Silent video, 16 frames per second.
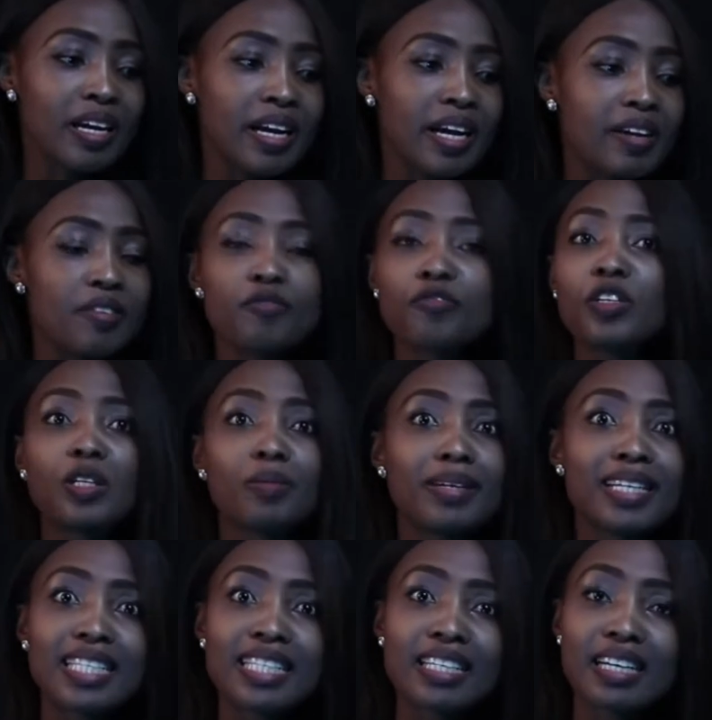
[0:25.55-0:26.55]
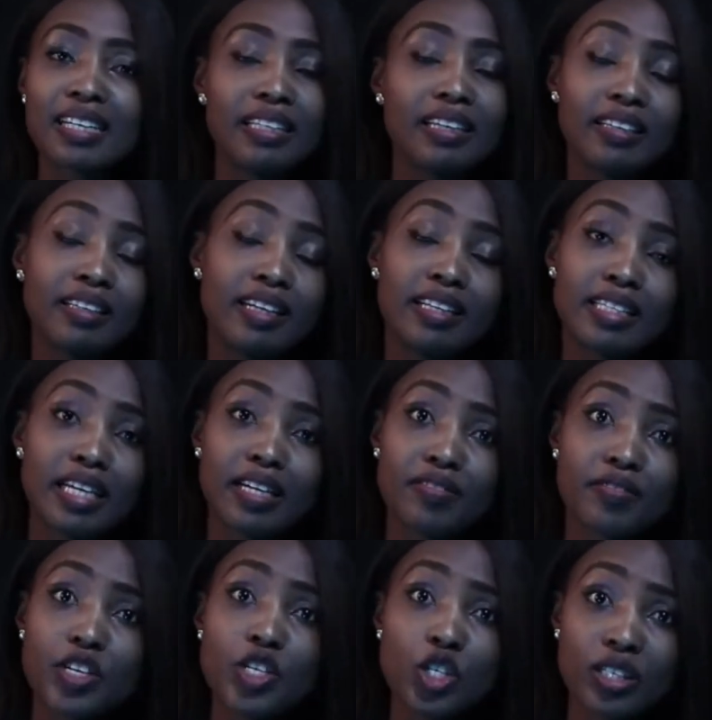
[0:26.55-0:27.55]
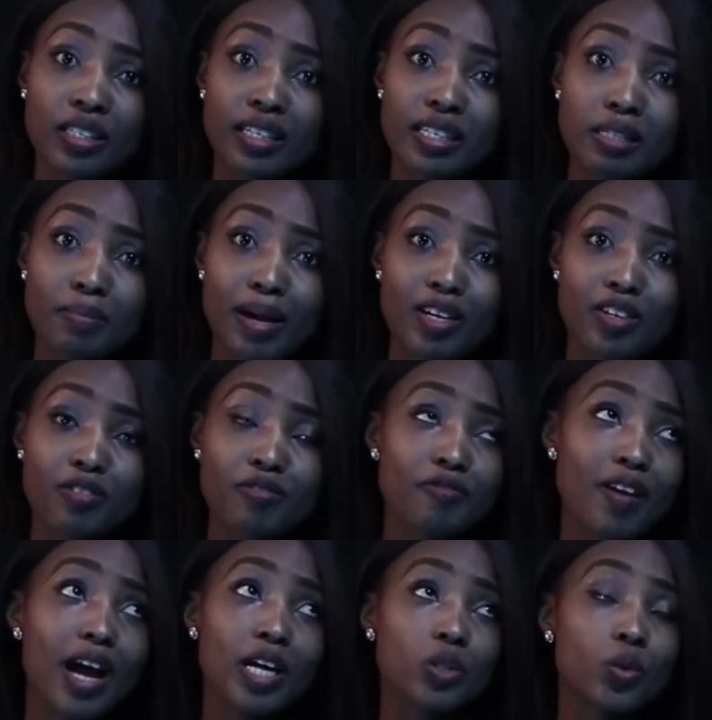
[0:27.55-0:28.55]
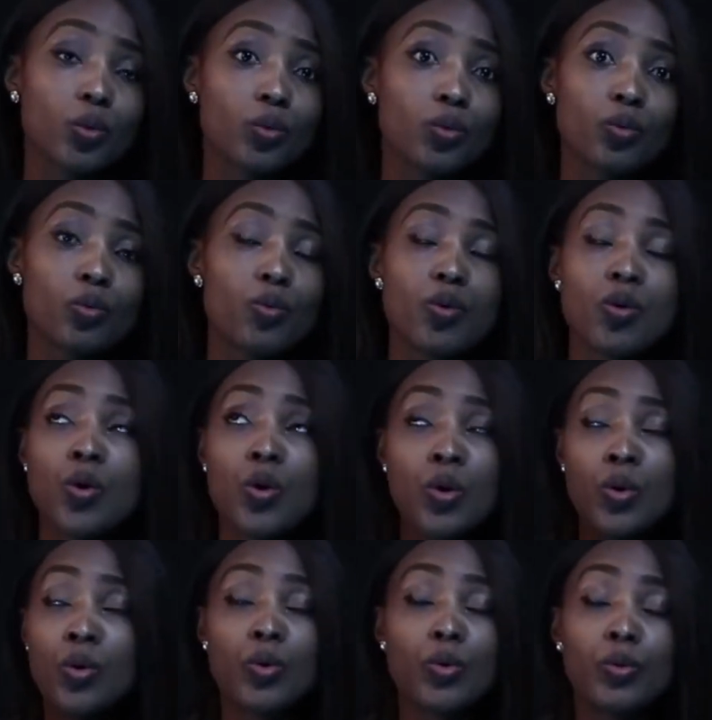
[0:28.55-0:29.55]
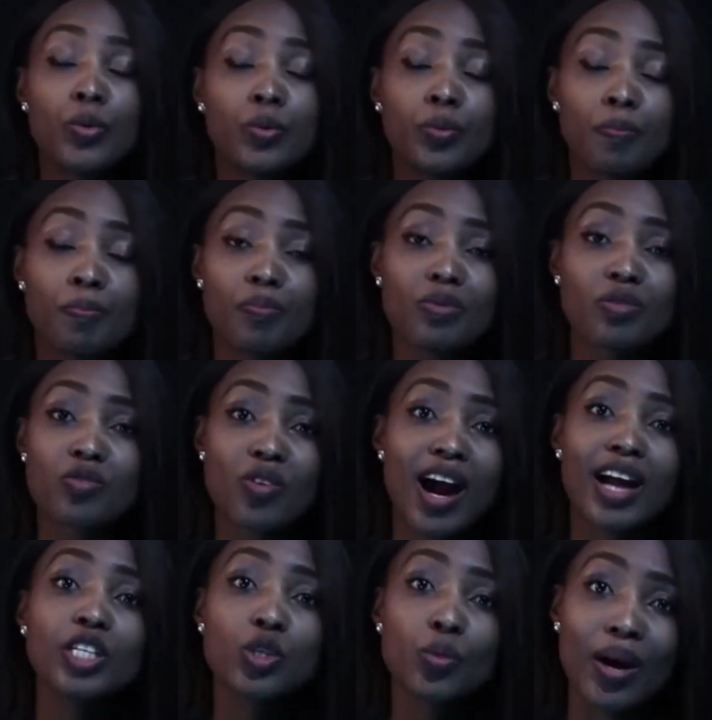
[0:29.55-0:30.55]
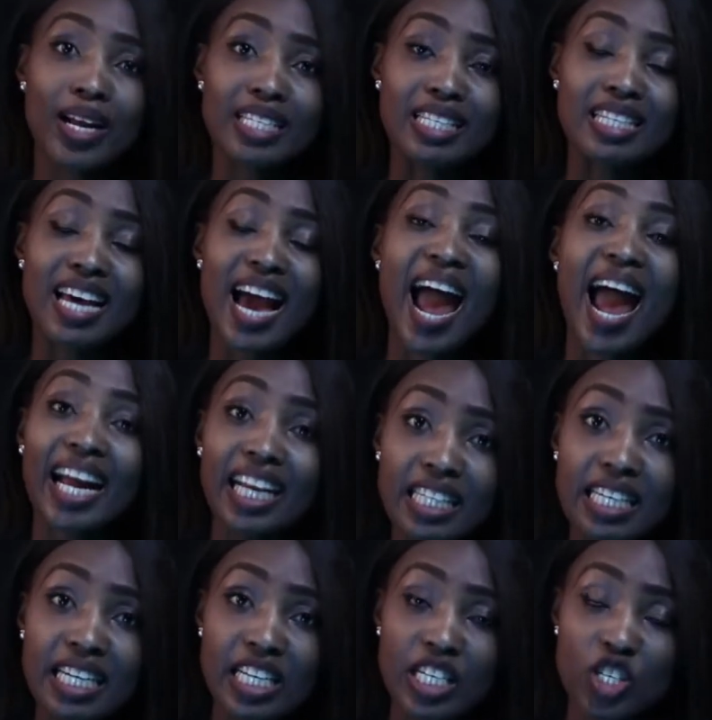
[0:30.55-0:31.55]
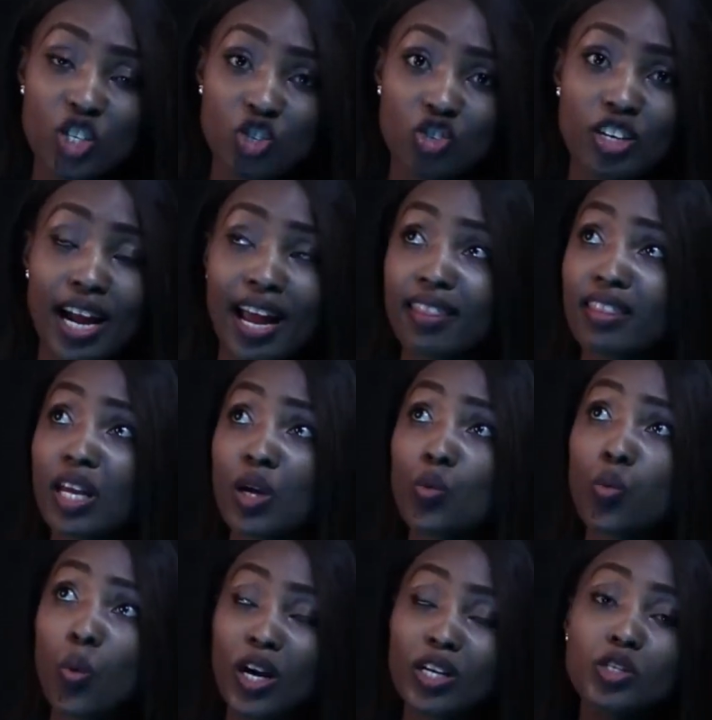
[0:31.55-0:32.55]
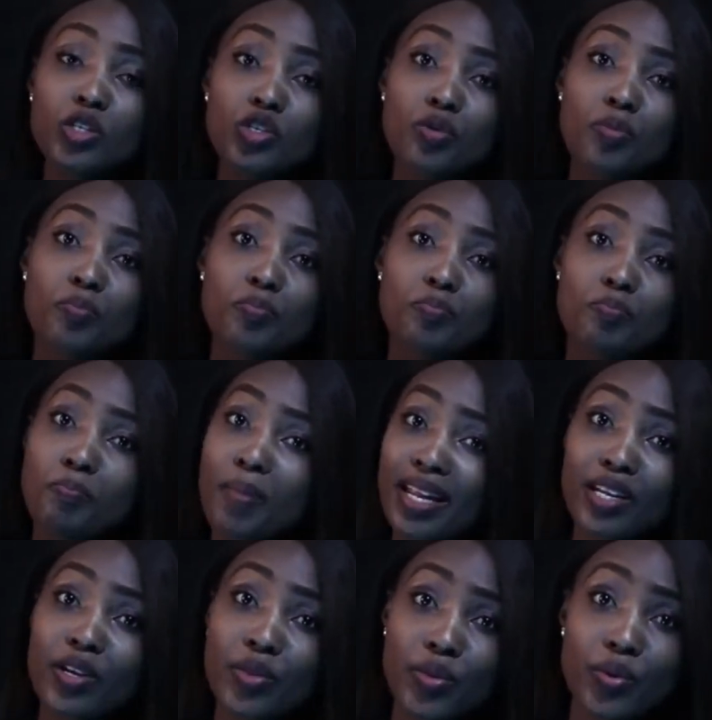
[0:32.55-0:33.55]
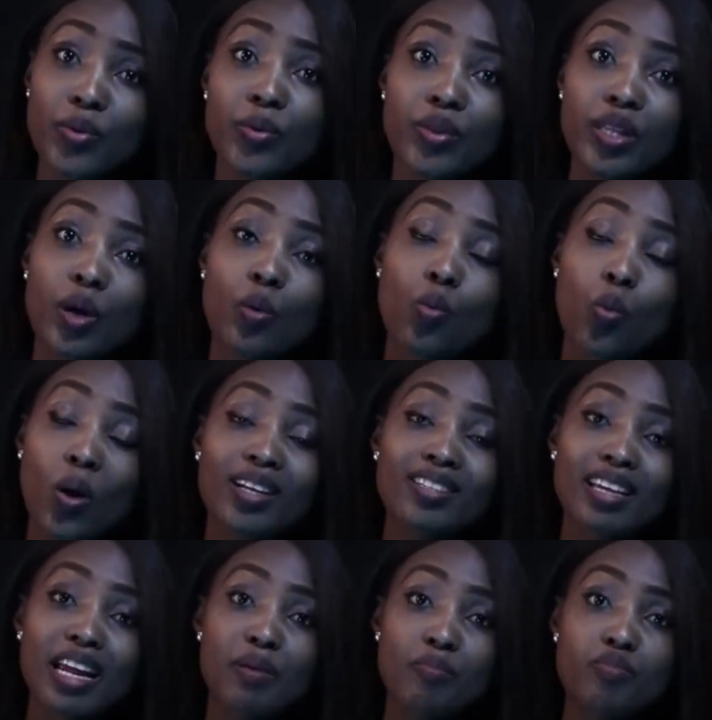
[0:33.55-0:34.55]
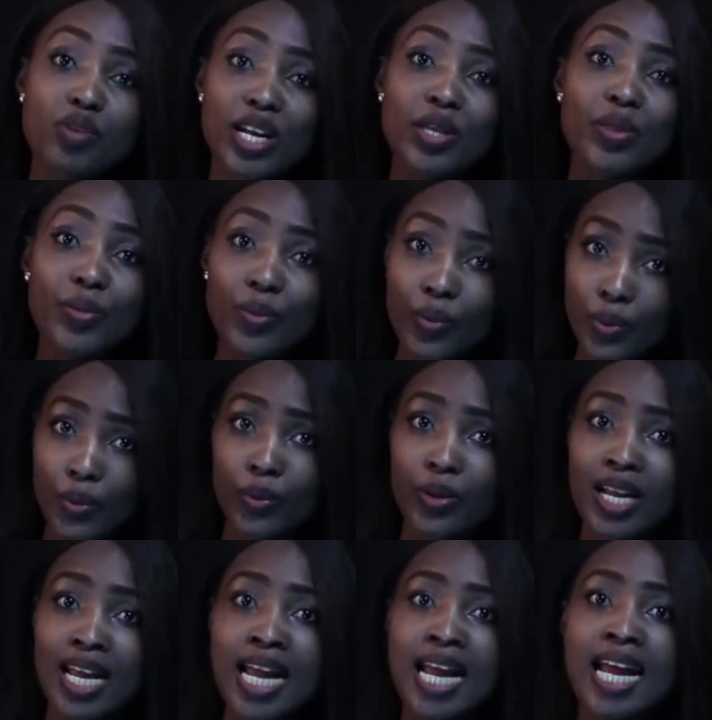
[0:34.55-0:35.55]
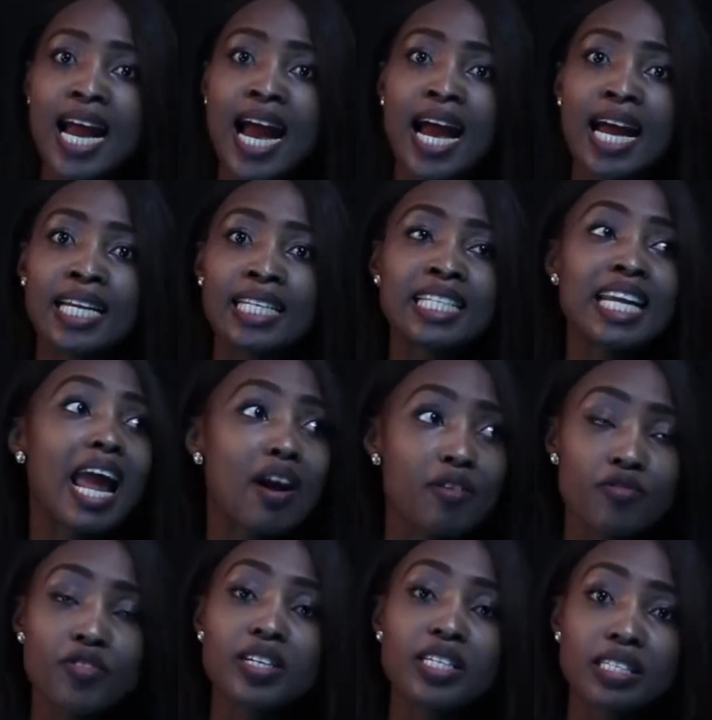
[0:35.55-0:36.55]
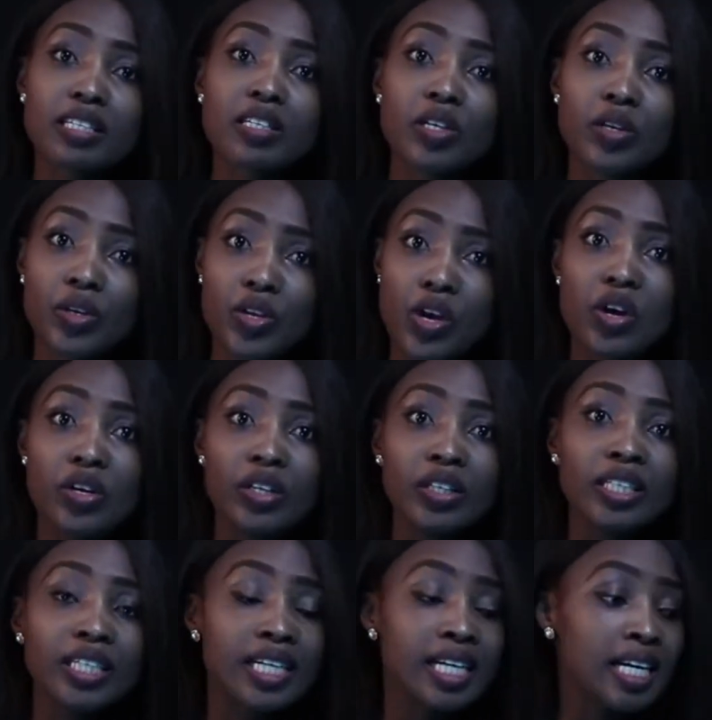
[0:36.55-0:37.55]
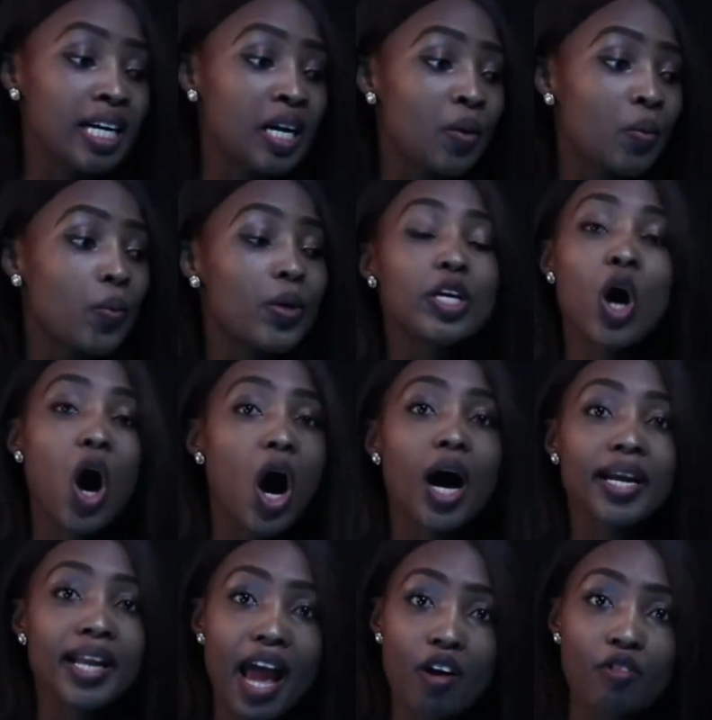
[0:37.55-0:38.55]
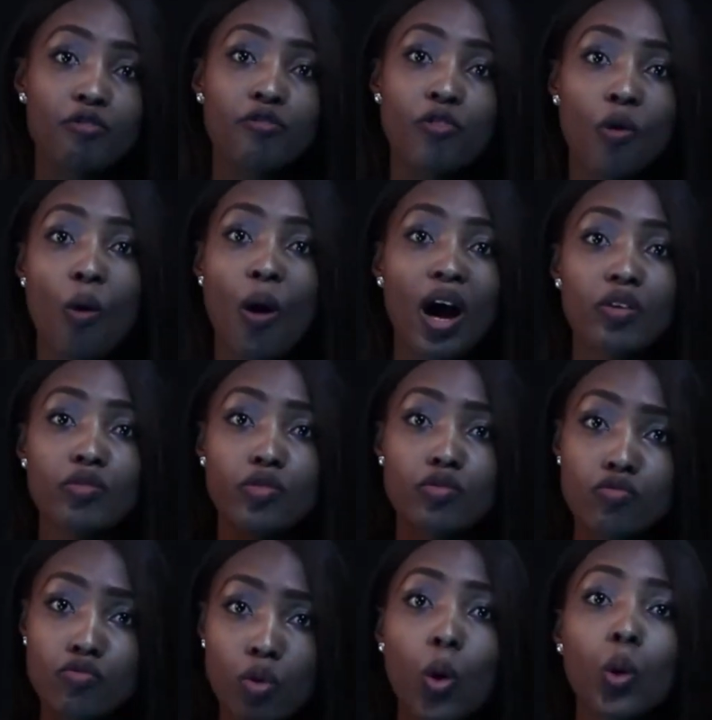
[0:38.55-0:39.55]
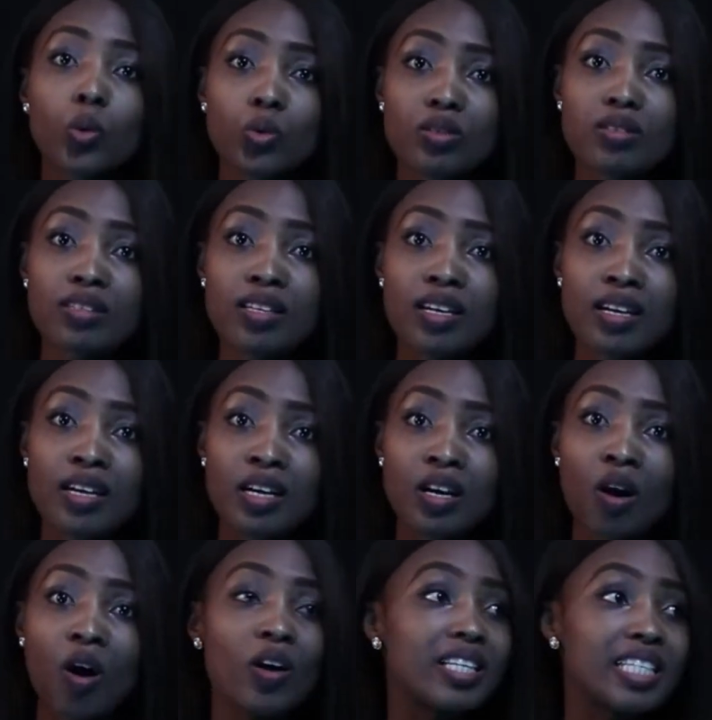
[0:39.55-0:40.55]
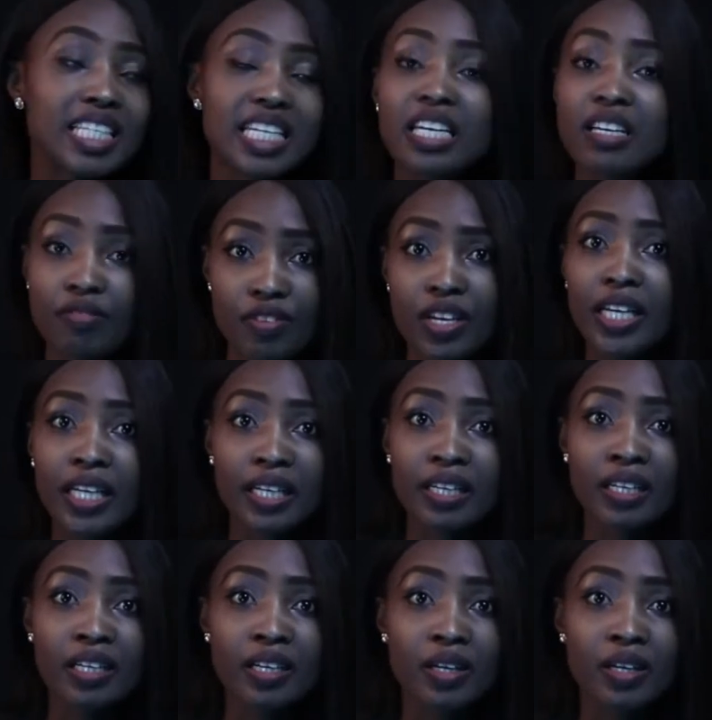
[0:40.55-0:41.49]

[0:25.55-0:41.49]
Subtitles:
in film and television, as a matter of fact, or who graduate in the acting industry, and they want to make it through. They want a breakthrough. And every single year, we can't have 400 roles on TV.